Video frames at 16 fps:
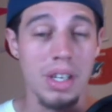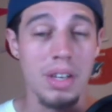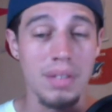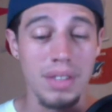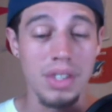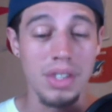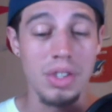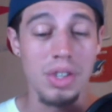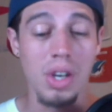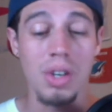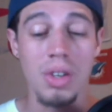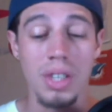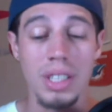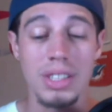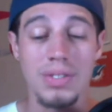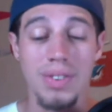of a
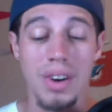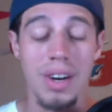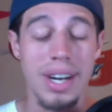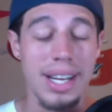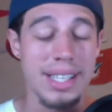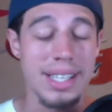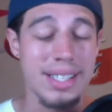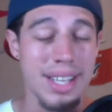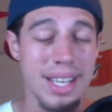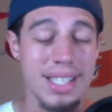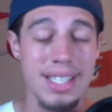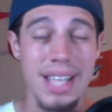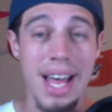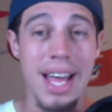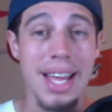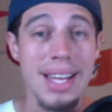struggle as far as as that.